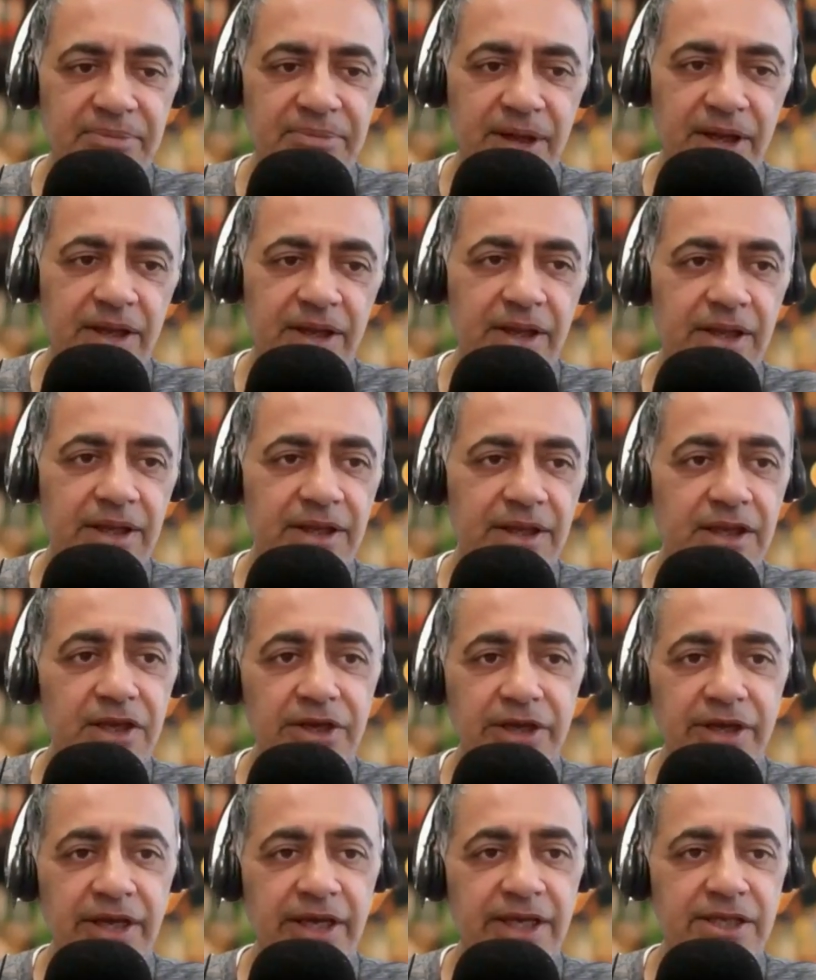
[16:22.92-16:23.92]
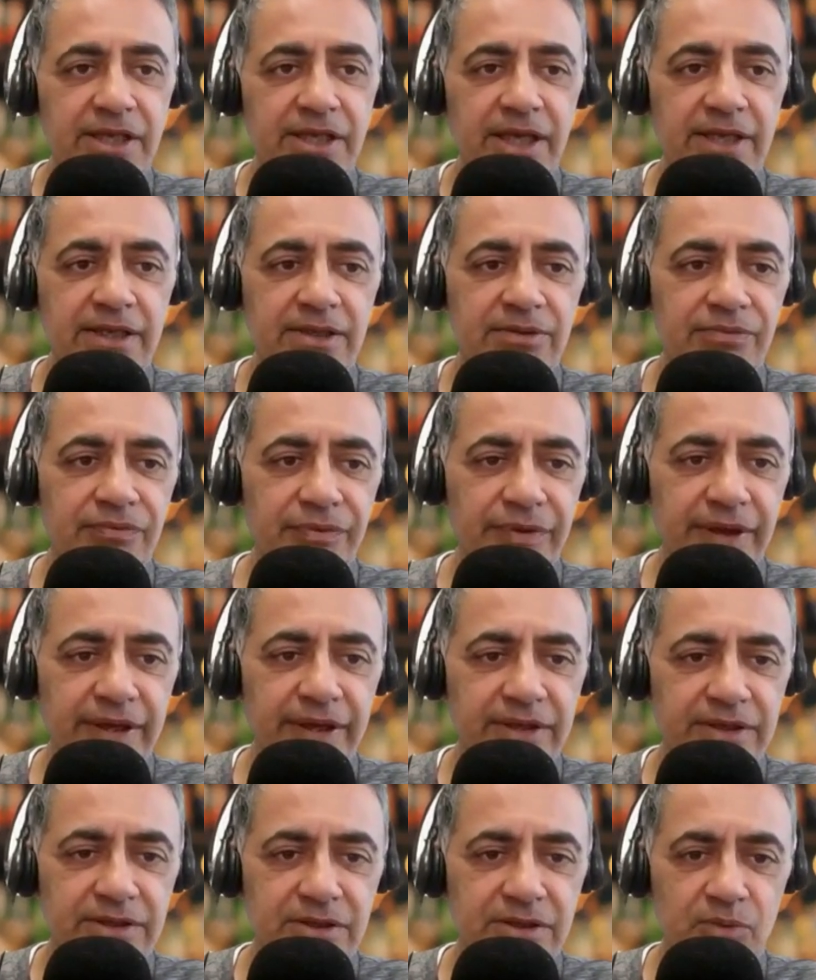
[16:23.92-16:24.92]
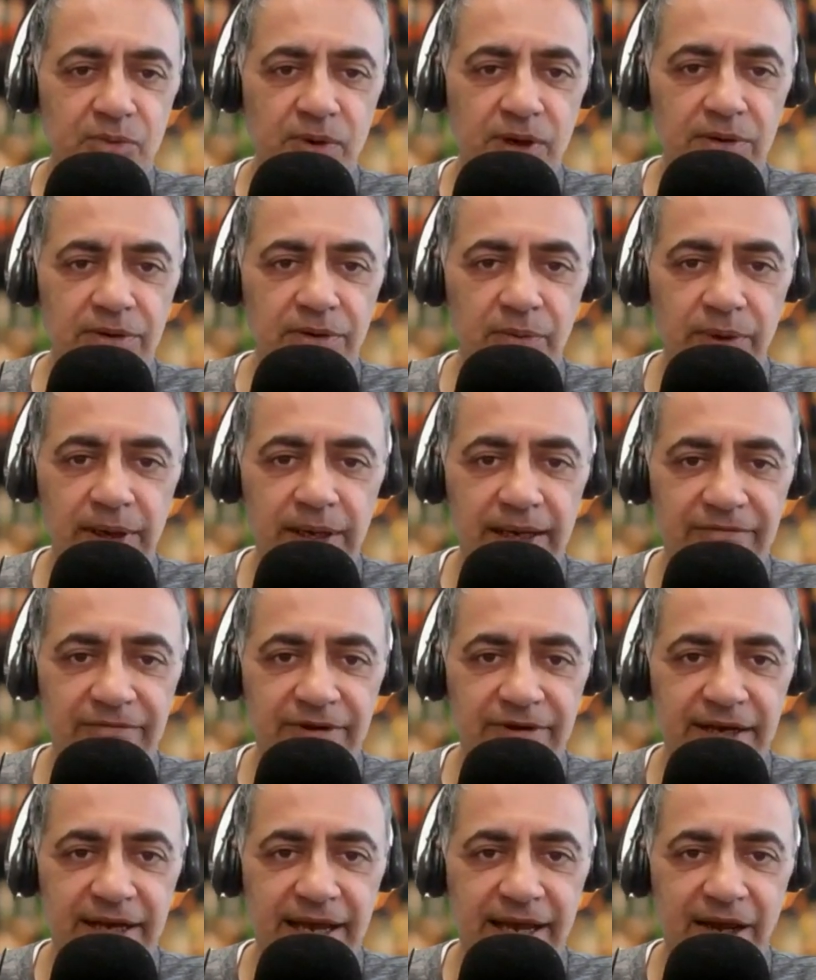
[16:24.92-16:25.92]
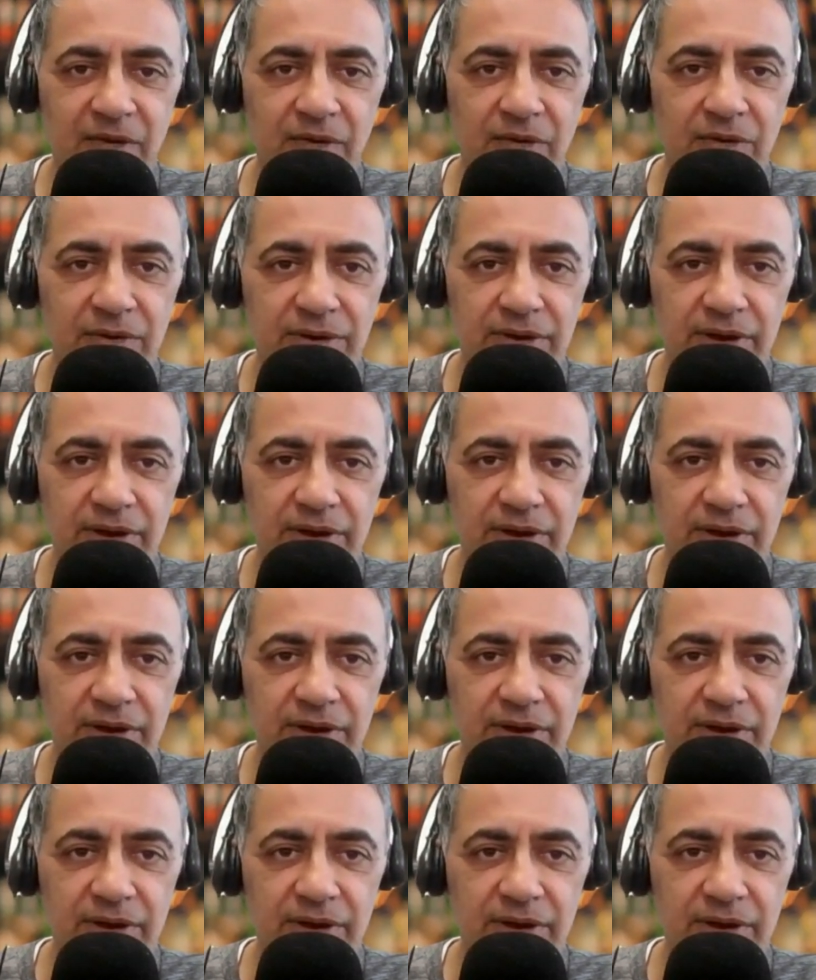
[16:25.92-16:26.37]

Um, Look, it's the world that we live in now.